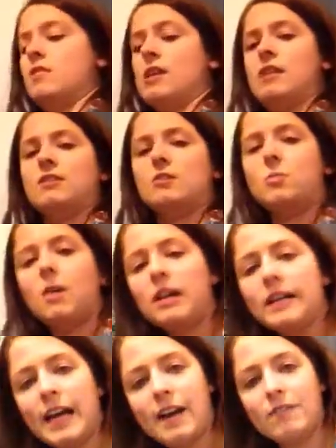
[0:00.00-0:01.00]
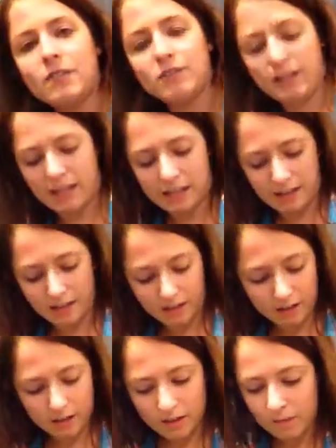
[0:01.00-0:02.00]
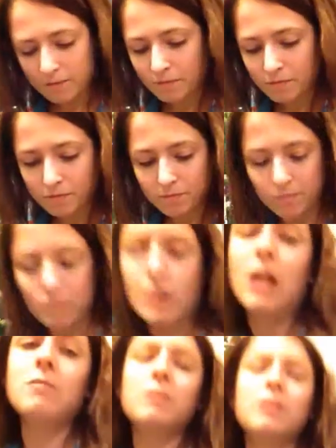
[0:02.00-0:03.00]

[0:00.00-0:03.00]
And so while I have you right here, I'm